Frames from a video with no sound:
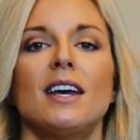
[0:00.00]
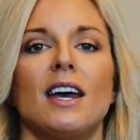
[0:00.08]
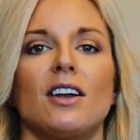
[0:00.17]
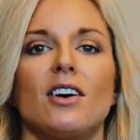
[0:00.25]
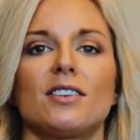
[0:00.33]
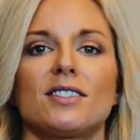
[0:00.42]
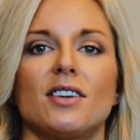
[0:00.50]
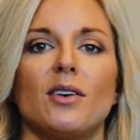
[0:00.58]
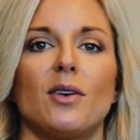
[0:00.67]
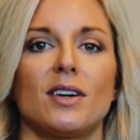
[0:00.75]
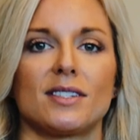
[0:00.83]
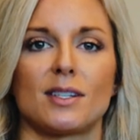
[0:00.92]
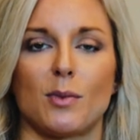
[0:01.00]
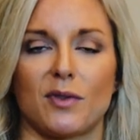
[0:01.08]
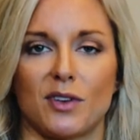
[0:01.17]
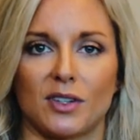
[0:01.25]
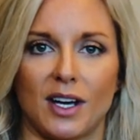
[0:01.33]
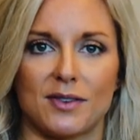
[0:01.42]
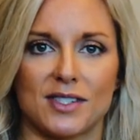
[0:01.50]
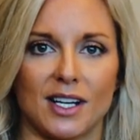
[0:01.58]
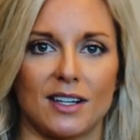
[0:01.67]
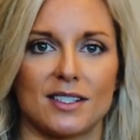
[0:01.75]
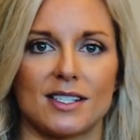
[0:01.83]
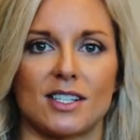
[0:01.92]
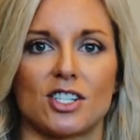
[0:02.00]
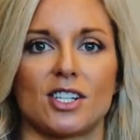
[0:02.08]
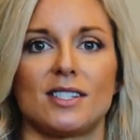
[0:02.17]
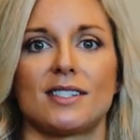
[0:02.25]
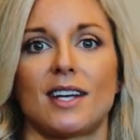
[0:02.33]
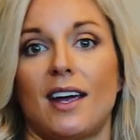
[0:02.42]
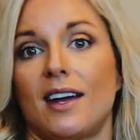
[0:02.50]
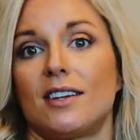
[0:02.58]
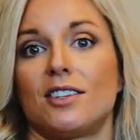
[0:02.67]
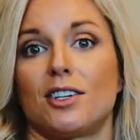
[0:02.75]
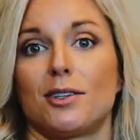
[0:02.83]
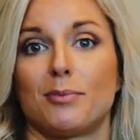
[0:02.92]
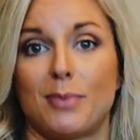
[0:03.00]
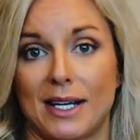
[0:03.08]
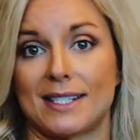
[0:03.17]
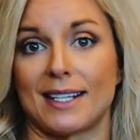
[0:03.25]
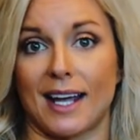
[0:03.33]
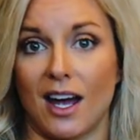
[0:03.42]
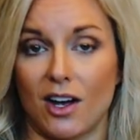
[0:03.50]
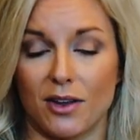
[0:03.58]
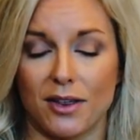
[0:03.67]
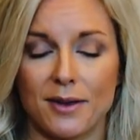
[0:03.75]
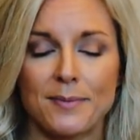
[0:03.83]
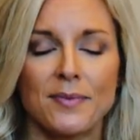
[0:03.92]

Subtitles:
and also on some of your lifestyle decisions and your basic health.